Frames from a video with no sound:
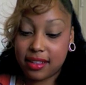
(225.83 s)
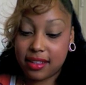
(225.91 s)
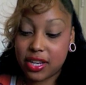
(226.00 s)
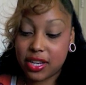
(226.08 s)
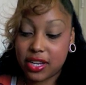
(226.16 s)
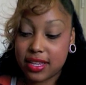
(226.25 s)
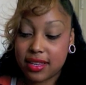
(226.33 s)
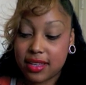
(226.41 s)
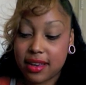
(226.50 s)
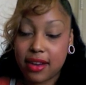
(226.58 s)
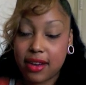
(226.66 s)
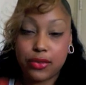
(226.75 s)
Chucky
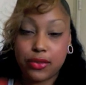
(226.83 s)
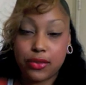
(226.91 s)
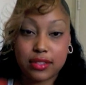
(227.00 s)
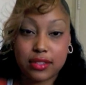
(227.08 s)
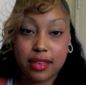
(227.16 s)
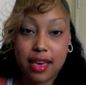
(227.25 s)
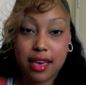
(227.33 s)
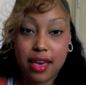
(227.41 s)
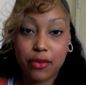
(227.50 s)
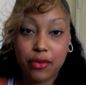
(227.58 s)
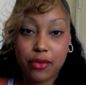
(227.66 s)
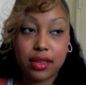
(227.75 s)
kind of uses
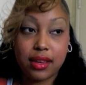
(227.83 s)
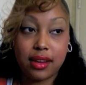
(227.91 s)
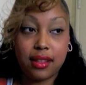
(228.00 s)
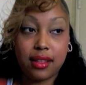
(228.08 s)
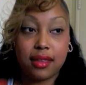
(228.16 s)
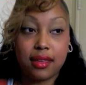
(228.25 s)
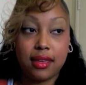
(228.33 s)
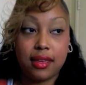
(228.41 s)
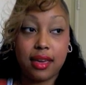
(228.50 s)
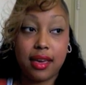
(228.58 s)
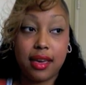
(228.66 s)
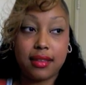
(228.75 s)
everything and anything he
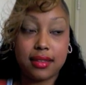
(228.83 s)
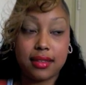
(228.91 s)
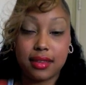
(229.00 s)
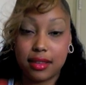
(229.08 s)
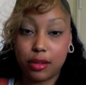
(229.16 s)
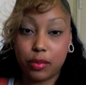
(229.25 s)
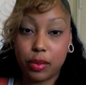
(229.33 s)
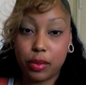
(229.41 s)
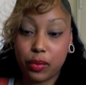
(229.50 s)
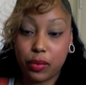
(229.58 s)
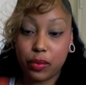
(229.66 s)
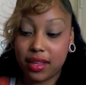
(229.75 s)
can to kill people
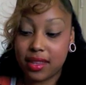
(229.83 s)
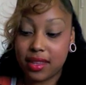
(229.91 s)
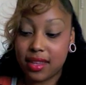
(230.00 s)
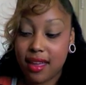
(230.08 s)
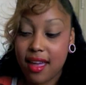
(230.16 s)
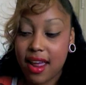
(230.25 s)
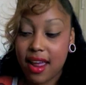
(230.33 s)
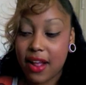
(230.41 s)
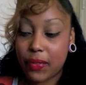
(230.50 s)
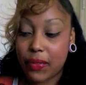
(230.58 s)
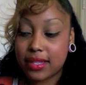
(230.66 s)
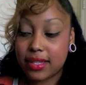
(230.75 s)
with, and
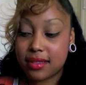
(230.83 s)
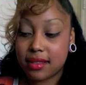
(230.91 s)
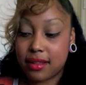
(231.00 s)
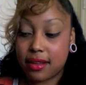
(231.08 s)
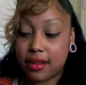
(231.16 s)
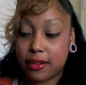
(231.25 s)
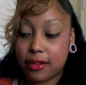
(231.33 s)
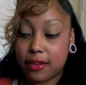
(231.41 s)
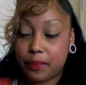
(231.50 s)
that's the